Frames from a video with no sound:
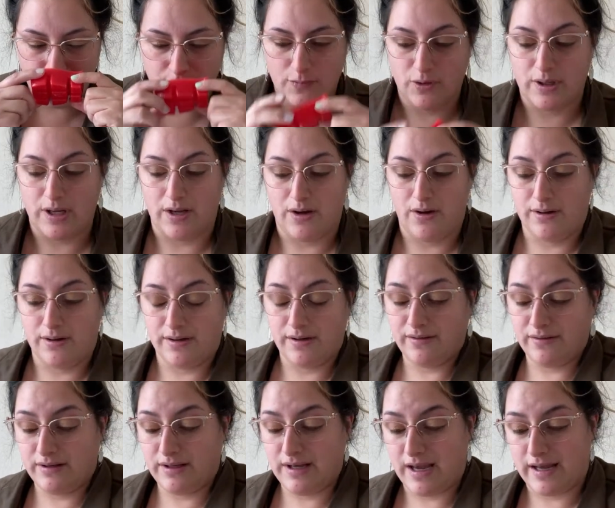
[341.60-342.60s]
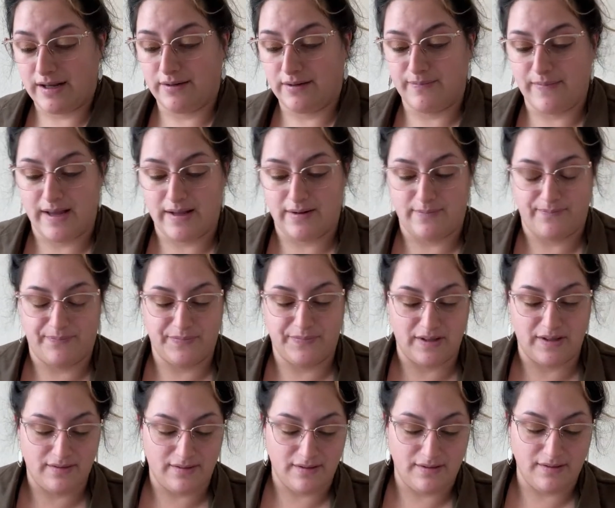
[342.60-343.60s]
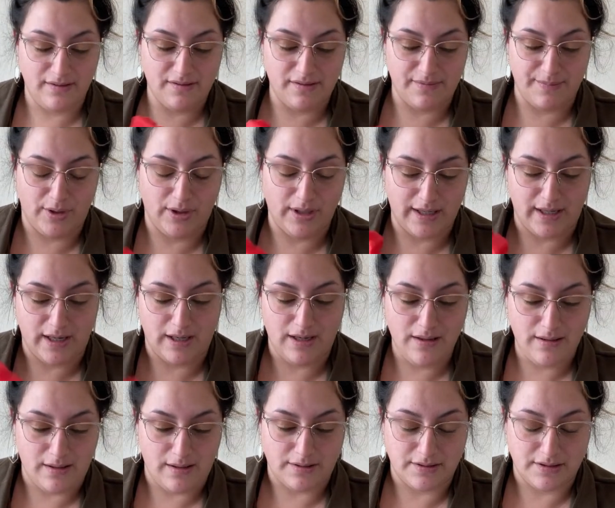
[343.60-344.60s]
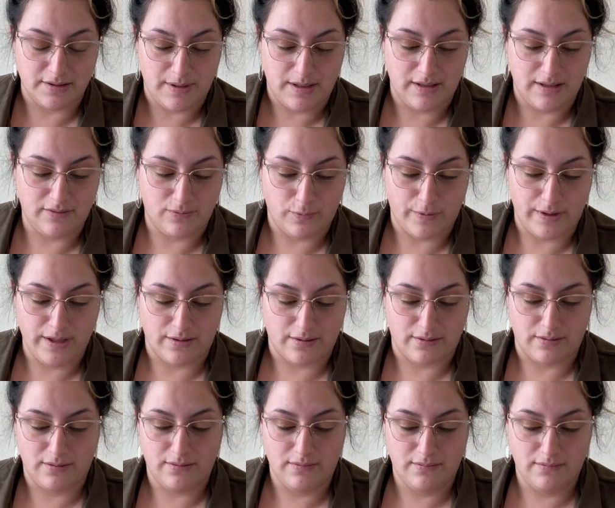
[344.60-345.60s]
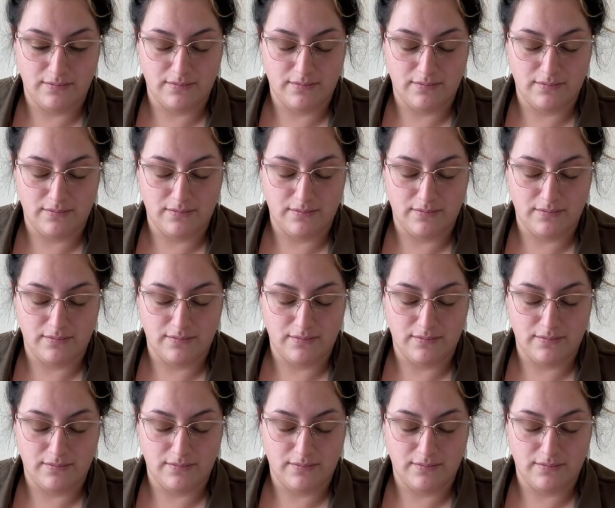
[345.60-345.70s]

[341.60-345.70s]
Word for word: Okay, honestly, I, I this doesn't smell like anything to me. That's weird.